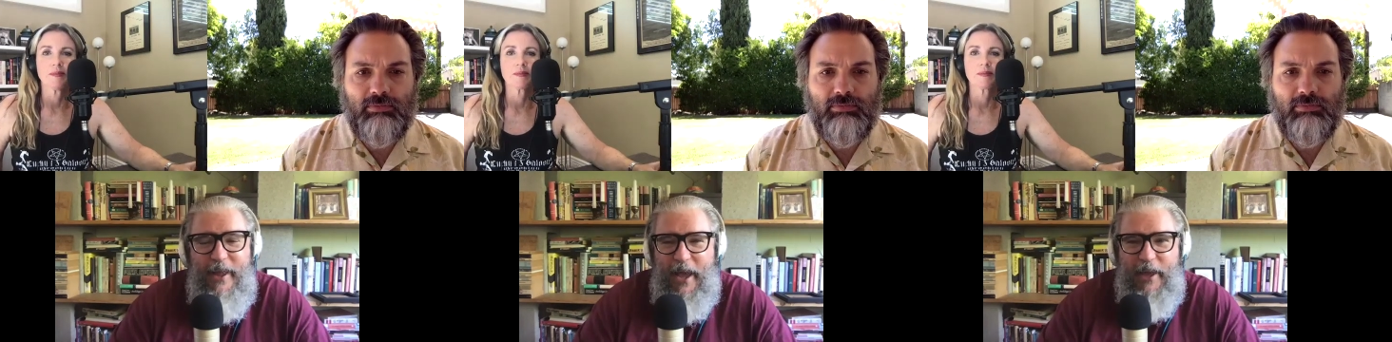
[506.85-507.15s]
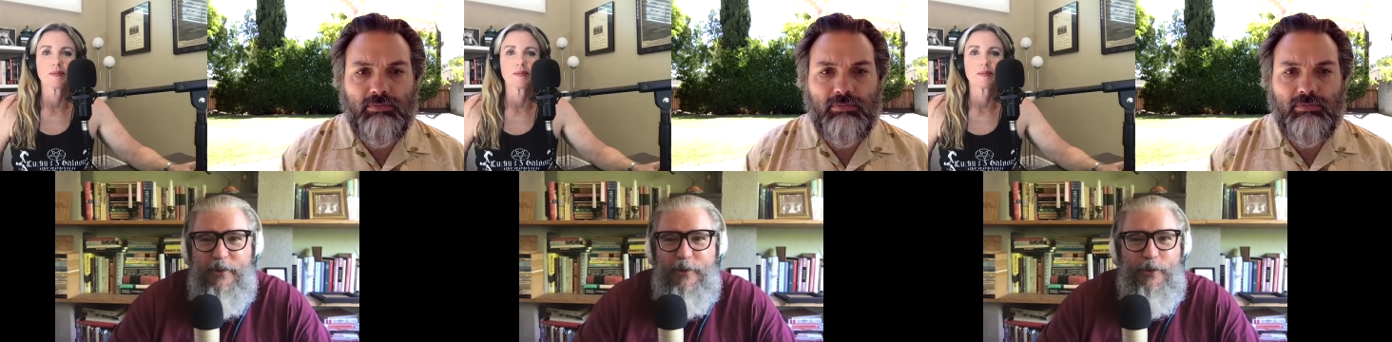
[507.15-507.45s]

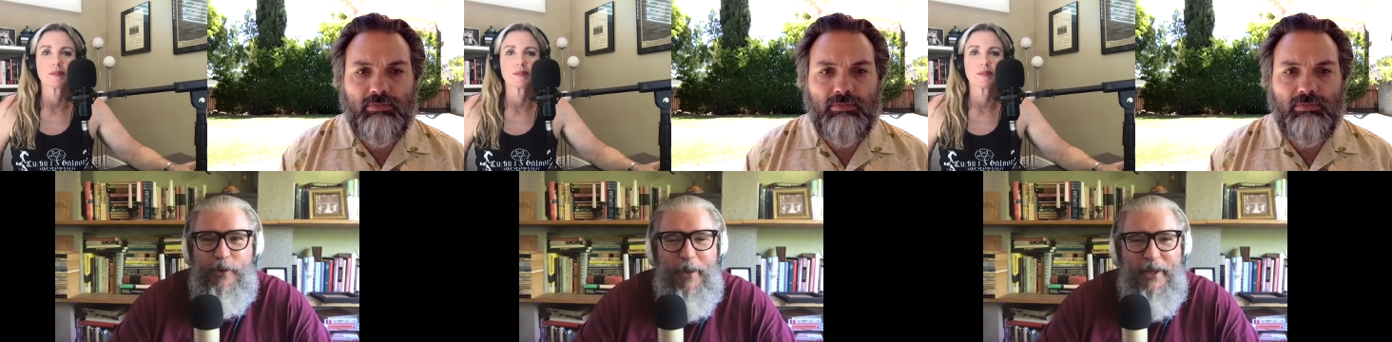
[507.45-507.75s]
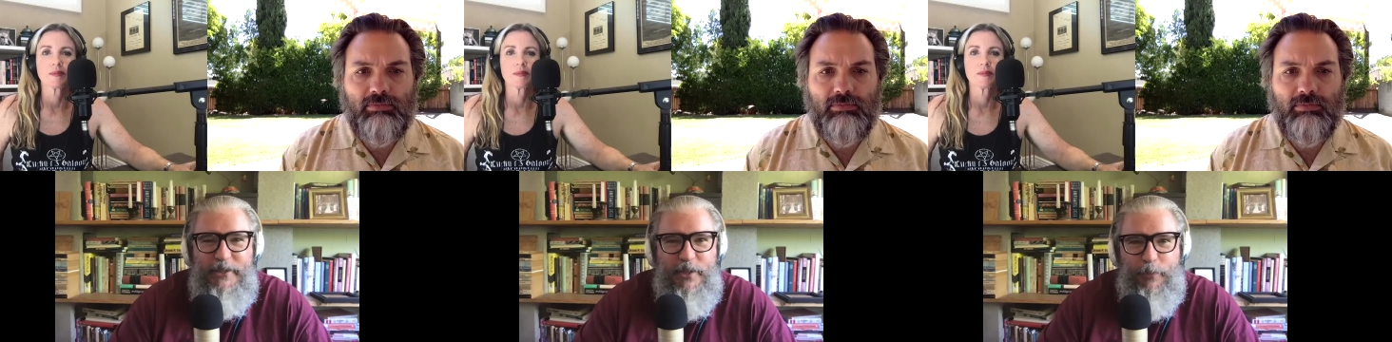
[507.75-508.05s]
Speaker 1: and you can
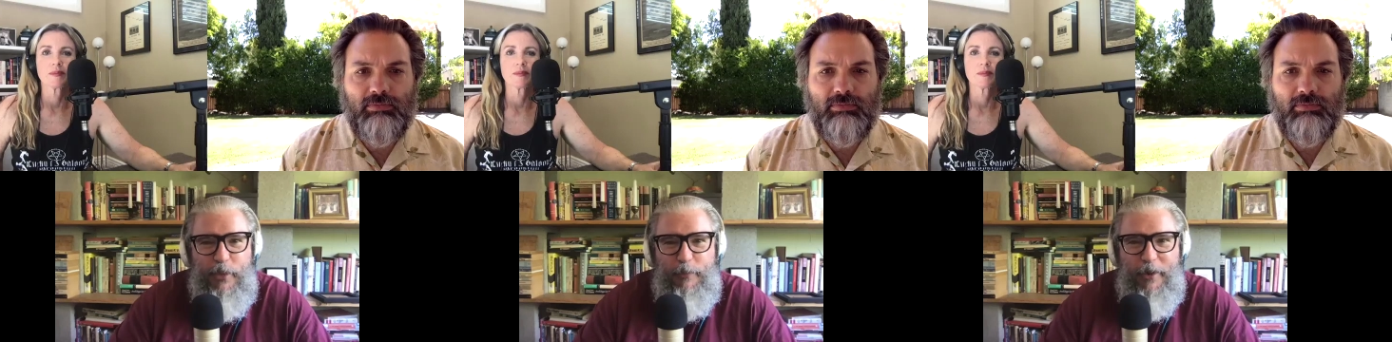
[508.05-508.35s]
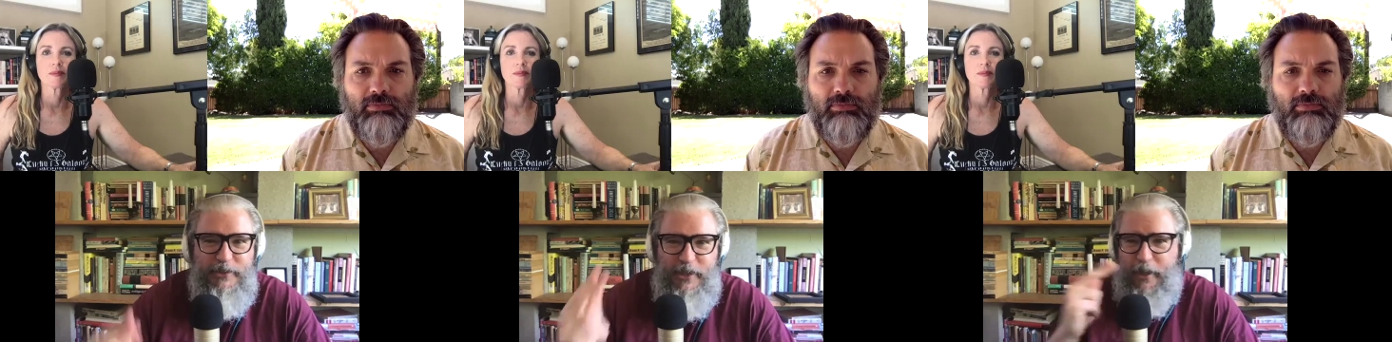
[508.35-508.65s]
imagine that for the
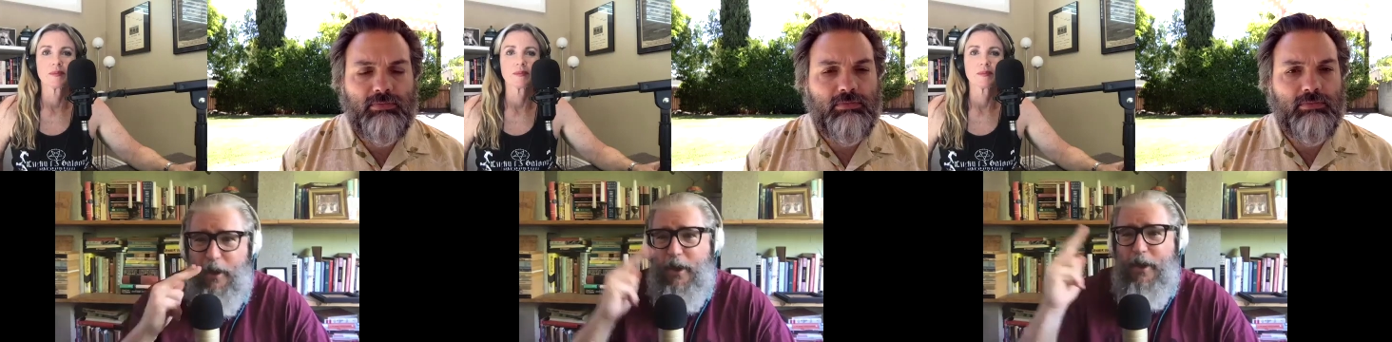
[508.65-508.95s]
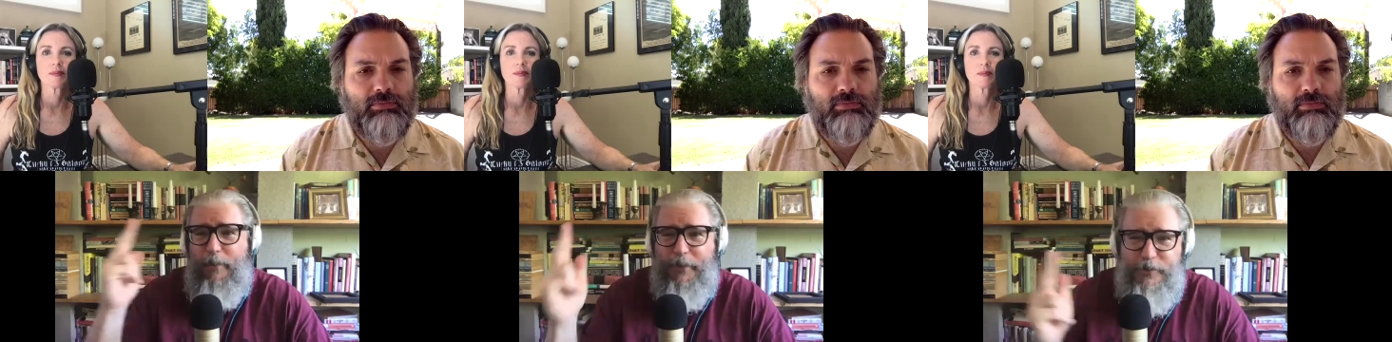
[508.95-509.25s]
French, it's like, ah, oh,
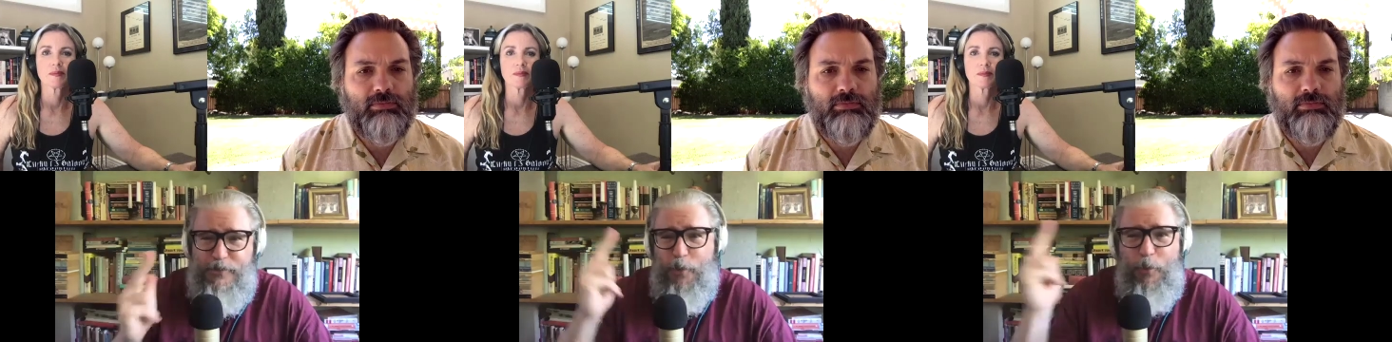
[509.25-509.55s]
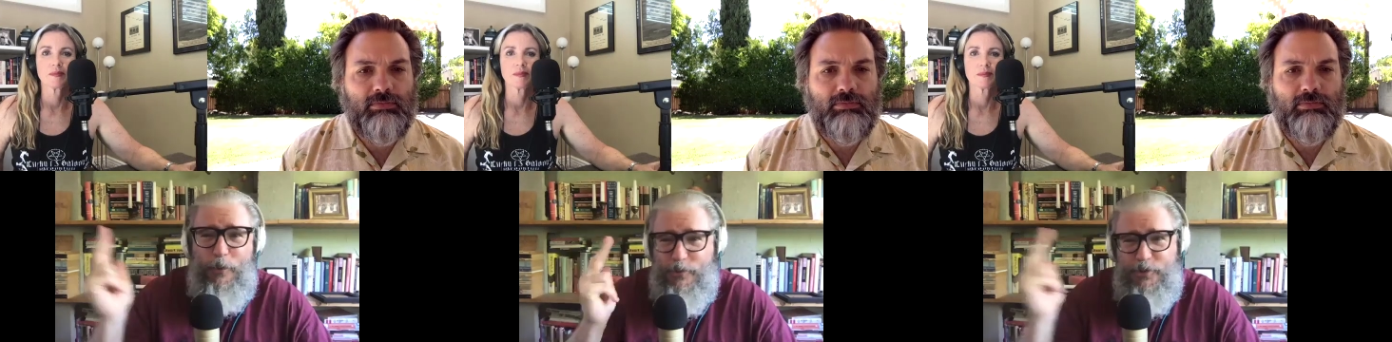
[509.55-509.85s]
but
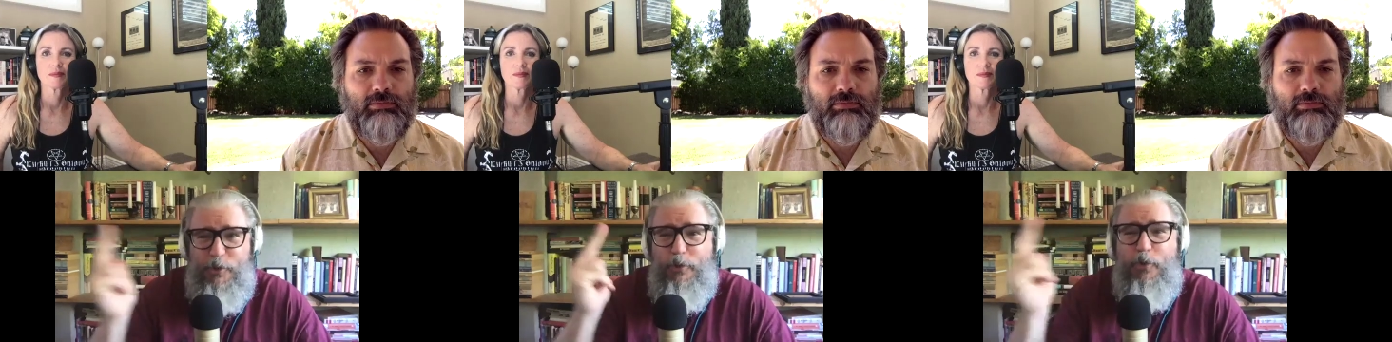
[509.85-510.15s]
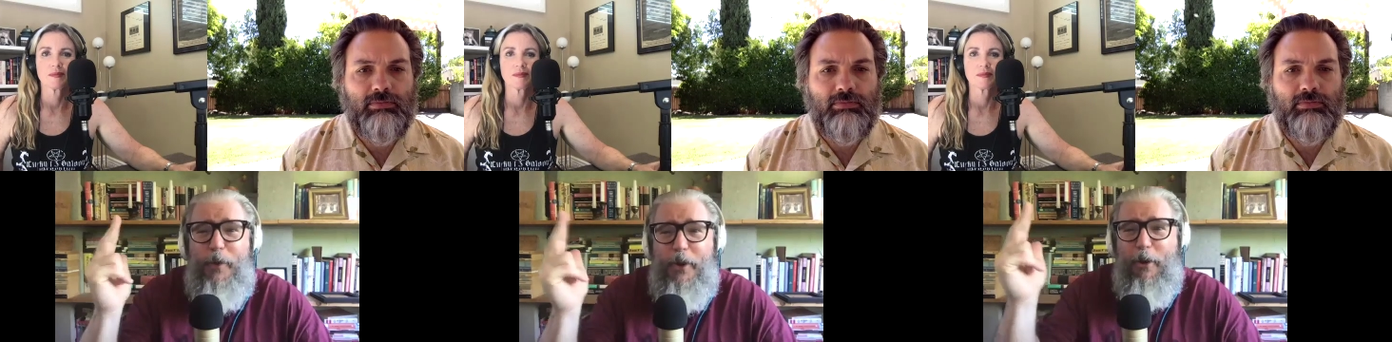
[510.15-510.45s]
so so do
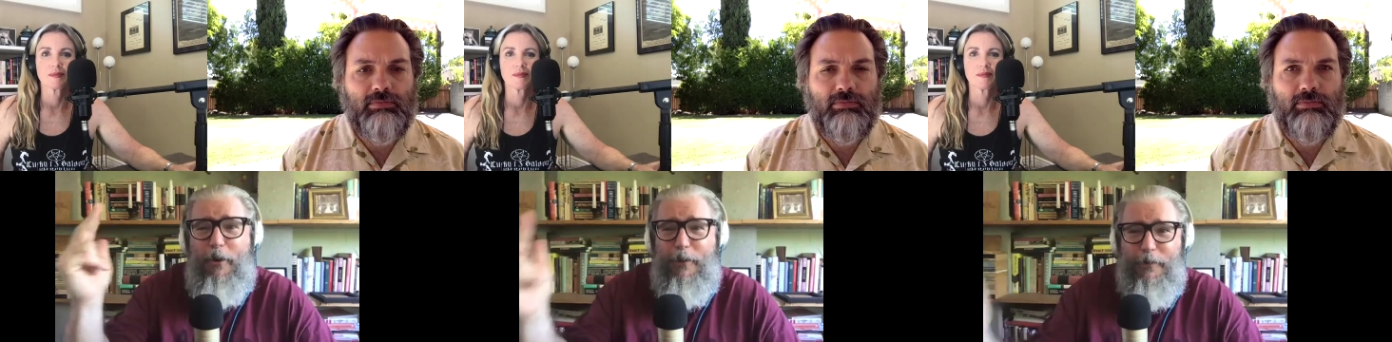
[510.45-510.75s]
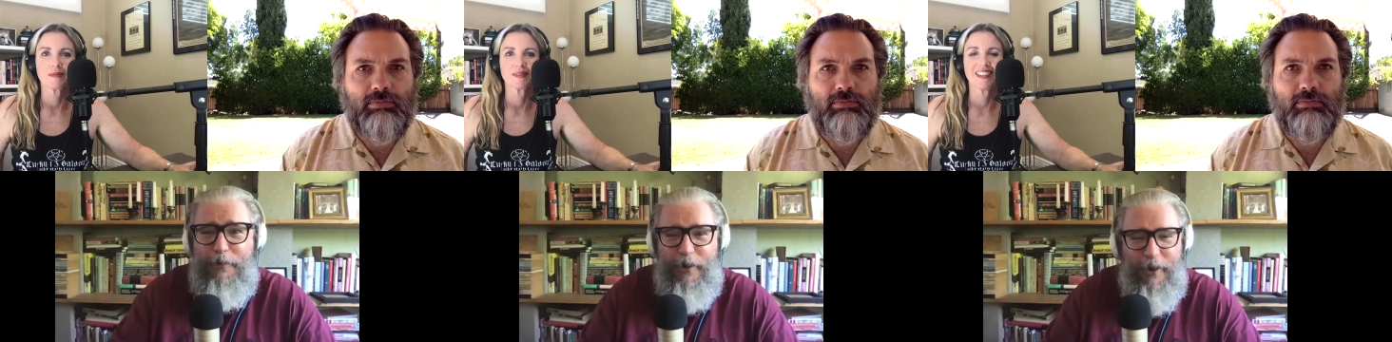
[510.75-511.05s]
we
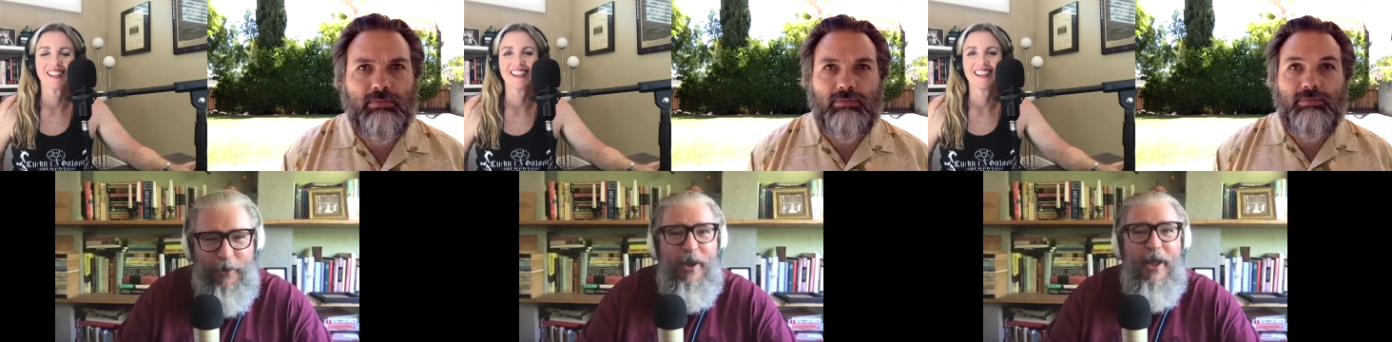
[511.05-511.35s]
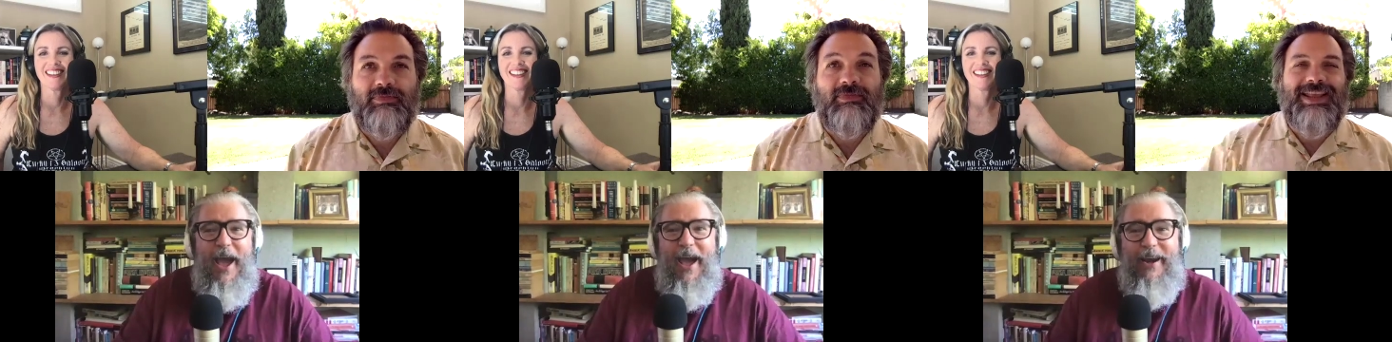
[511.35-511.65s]
all, you know.
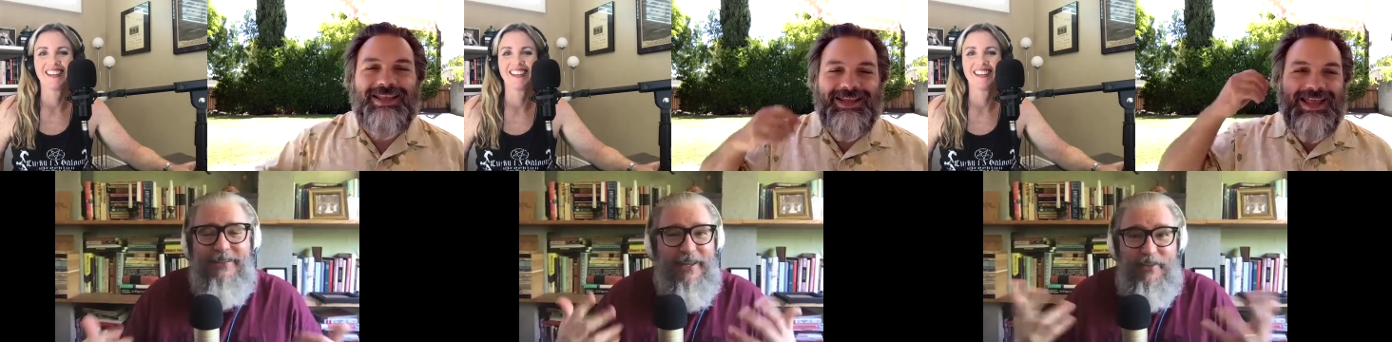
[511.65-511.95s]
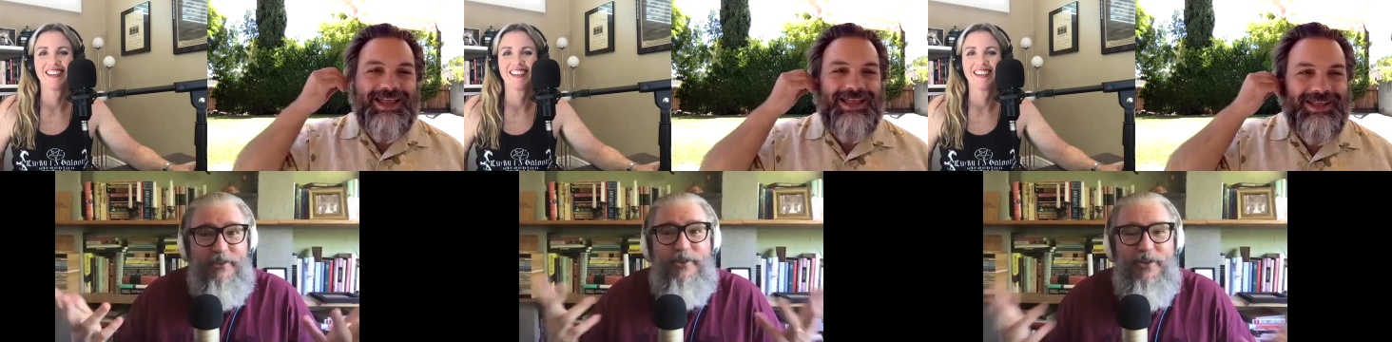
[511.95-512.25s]
And it's like
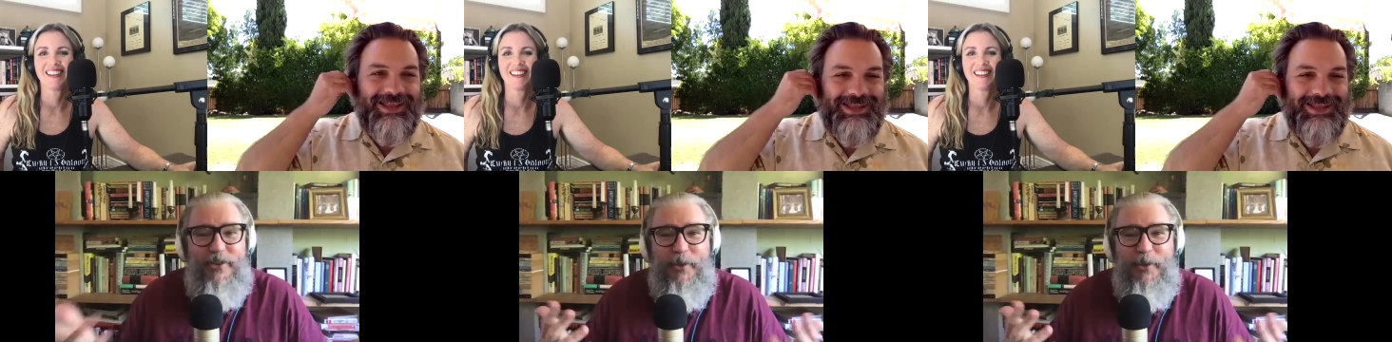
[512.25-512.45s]
these these